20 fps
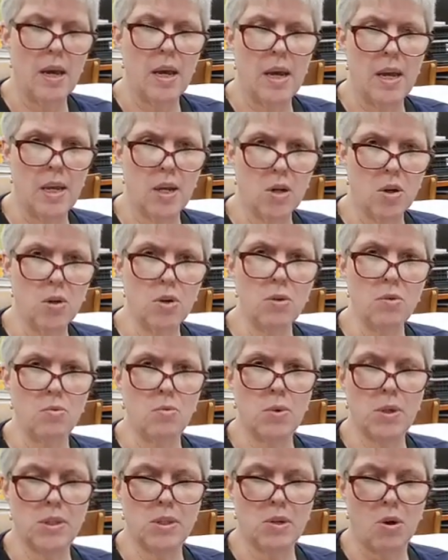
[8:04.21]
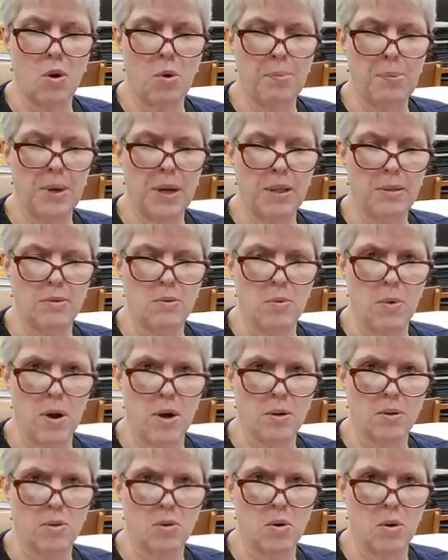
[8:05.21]
He couldn't risk opening the
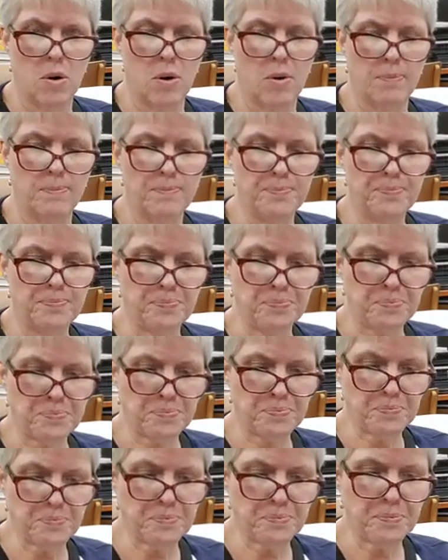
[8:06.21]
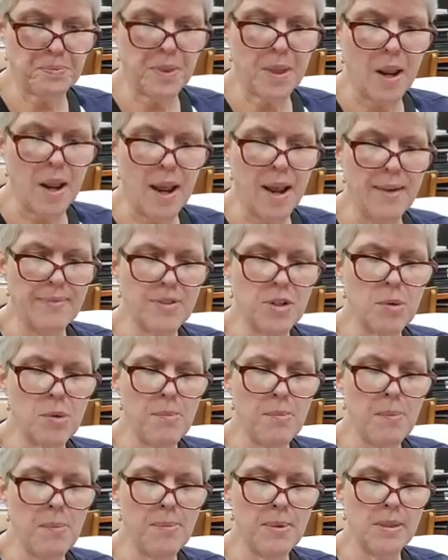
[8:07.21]
wrong door. After a
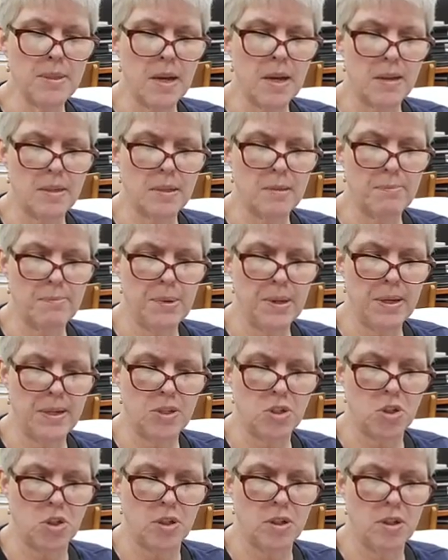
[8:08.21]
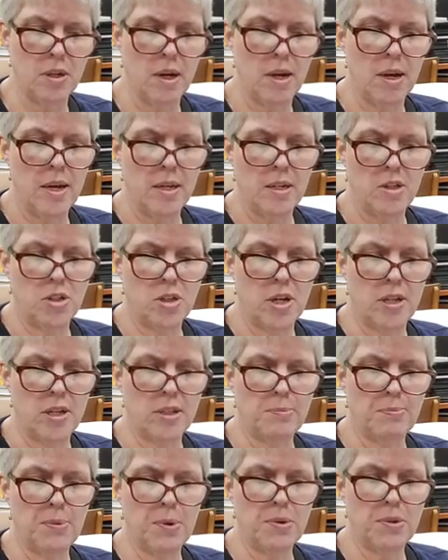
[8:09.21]
moment's contemplation,
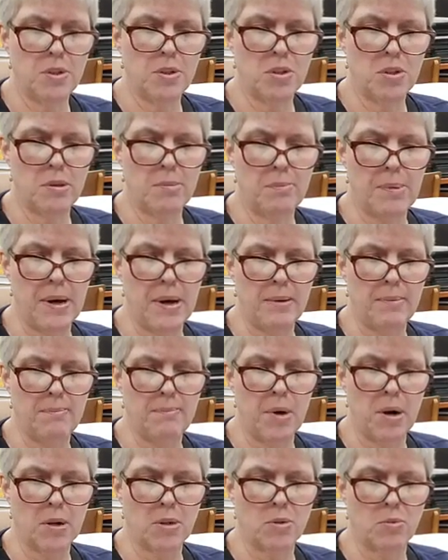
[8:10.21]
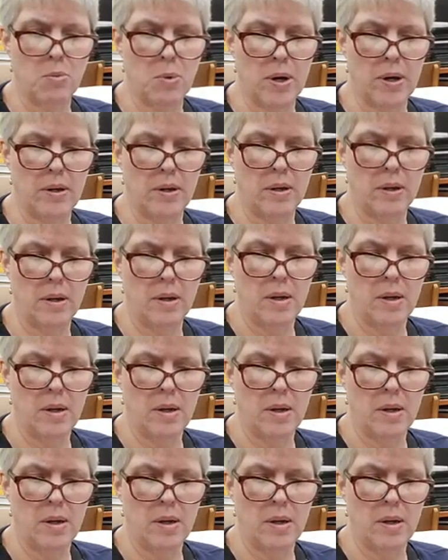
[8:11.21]
Chase pushed the button marked 1.